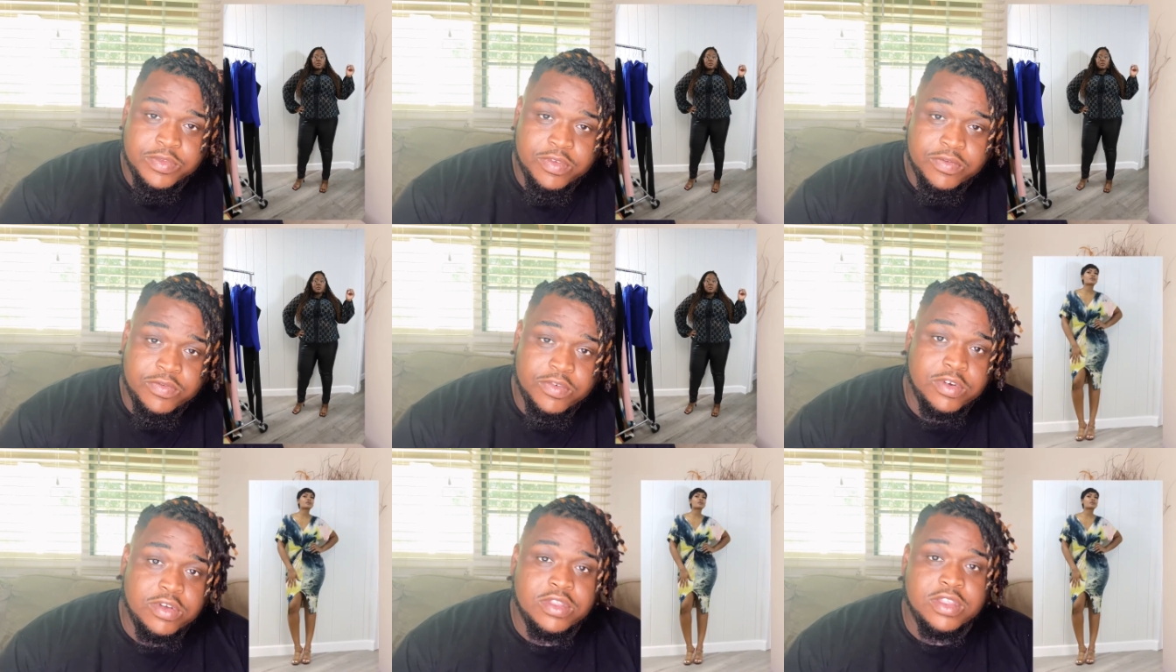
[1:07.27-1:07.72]

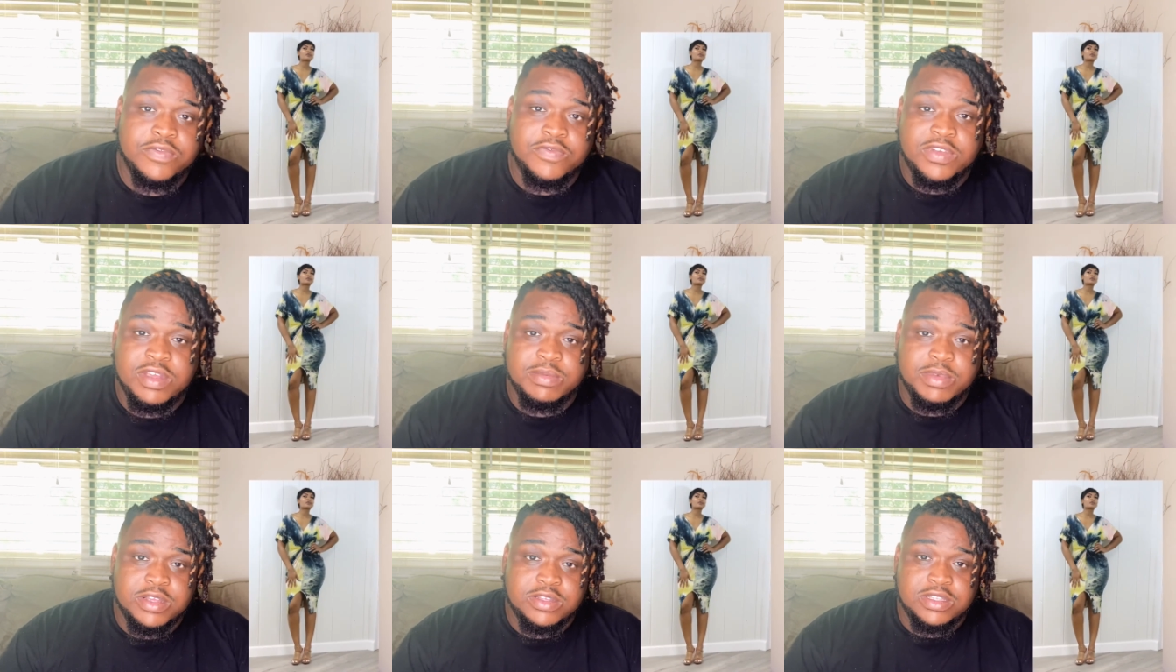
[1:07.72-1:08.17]
for the
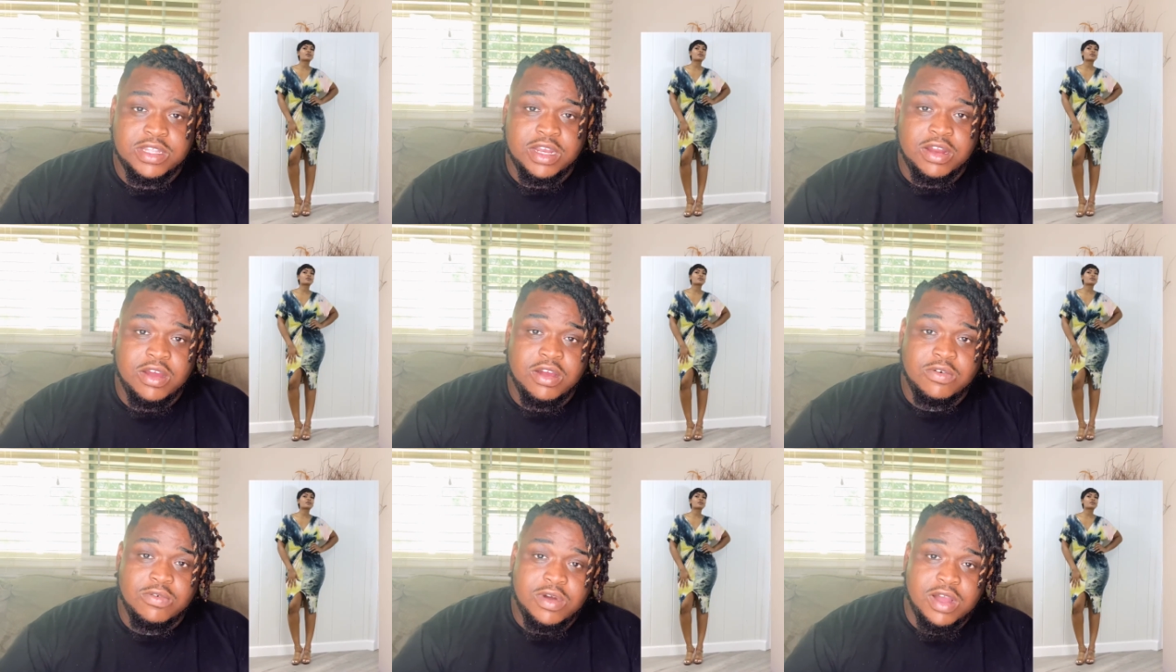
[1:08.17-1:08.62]
females that
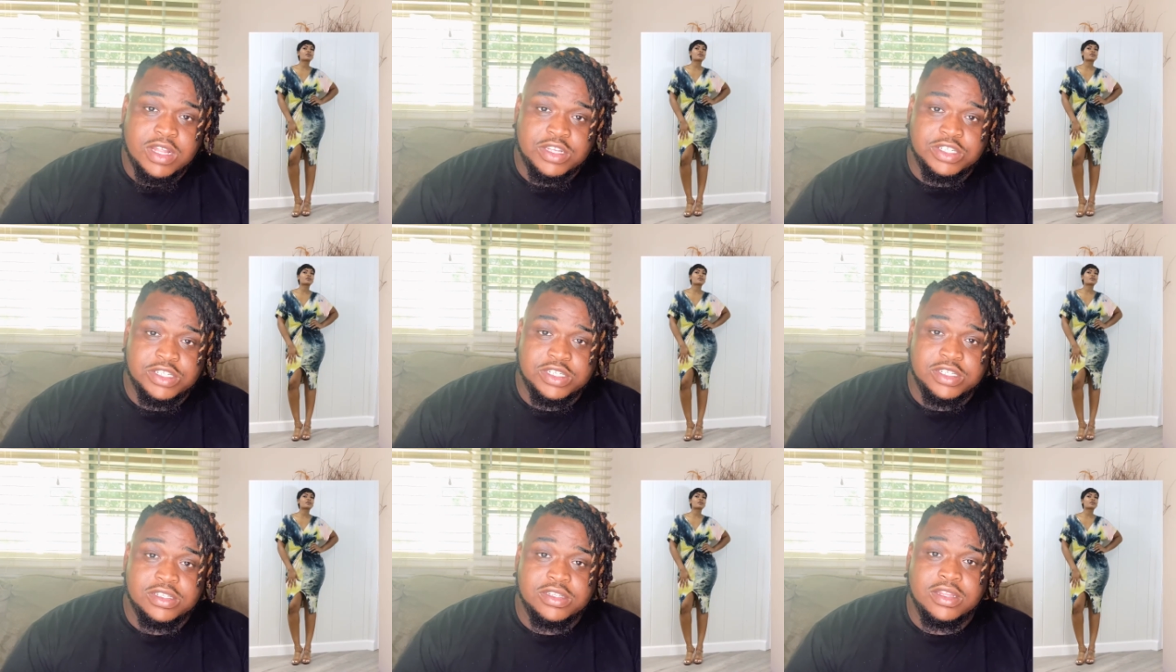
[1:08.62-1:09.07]
are
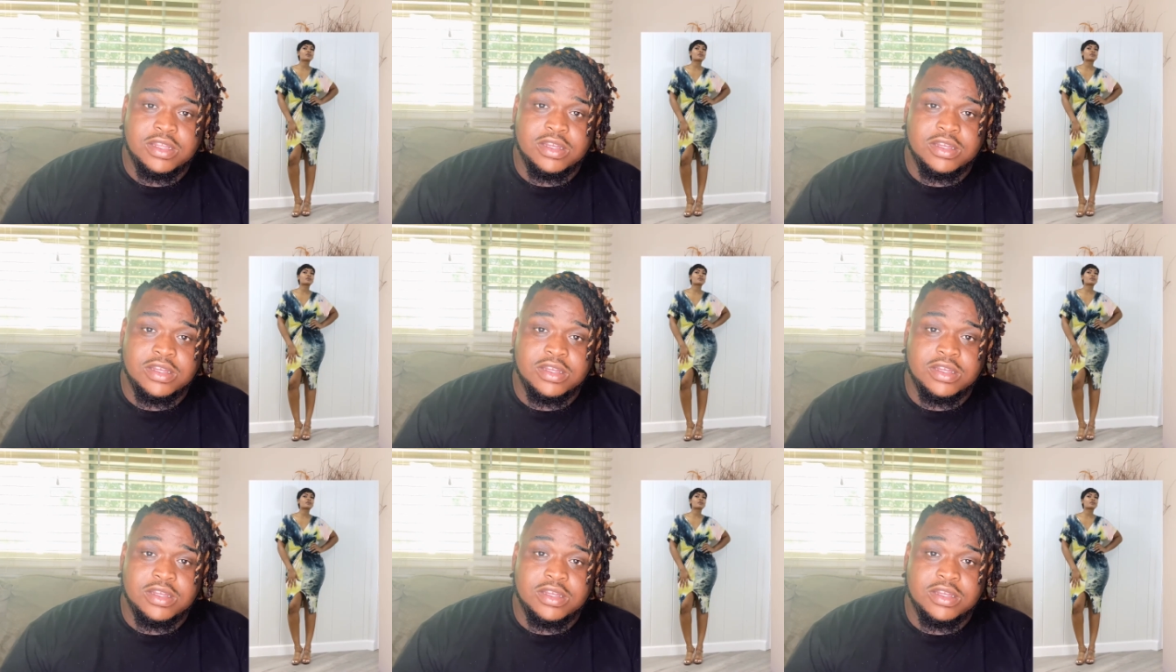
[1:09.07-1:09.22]
watching,